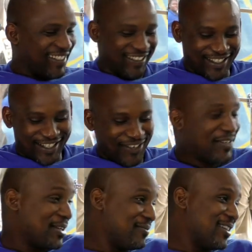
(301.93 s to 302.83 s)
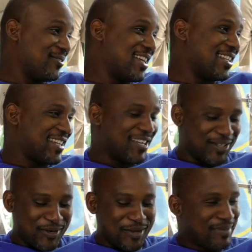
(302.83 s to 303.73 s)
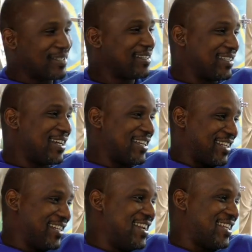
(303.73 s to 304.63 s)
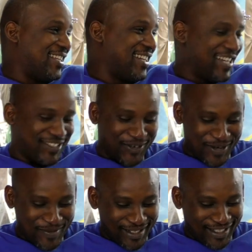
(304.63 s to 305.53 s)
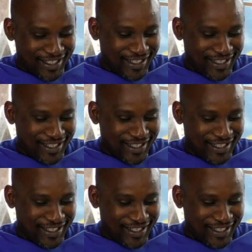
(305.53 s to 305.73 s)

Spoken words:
Okay, well, if that's how you meet it, that's how you meet it.